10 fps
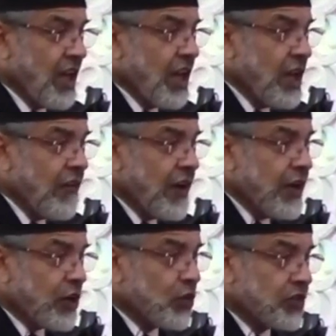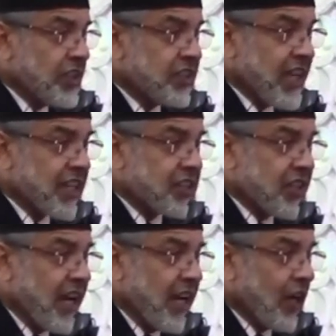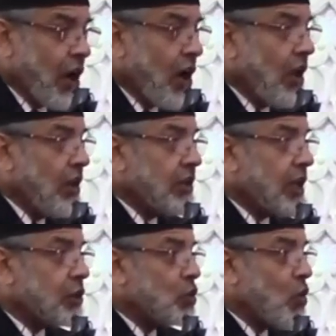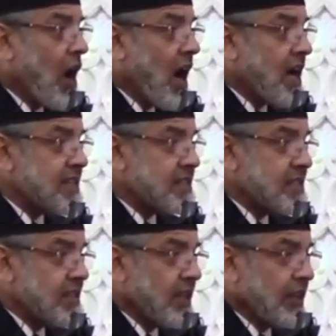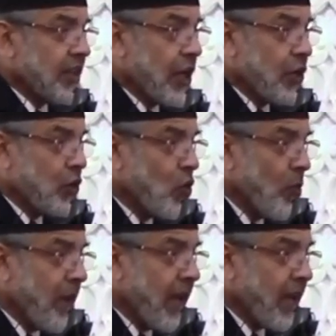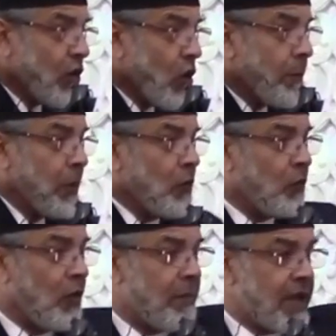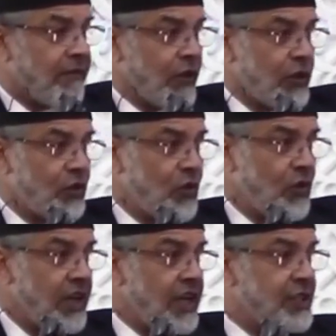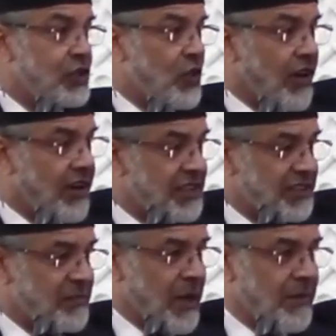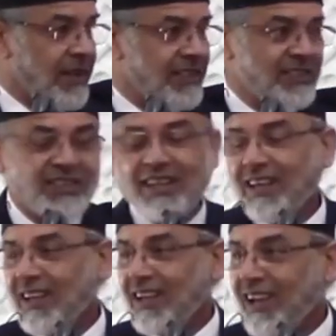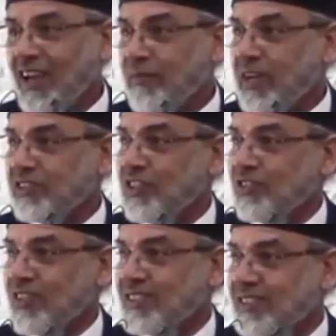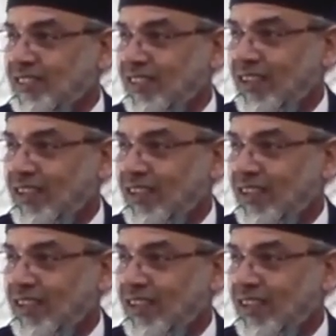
Even to this extent, all the du'as that you make or people make for you is your risk, my brothers and my sisters.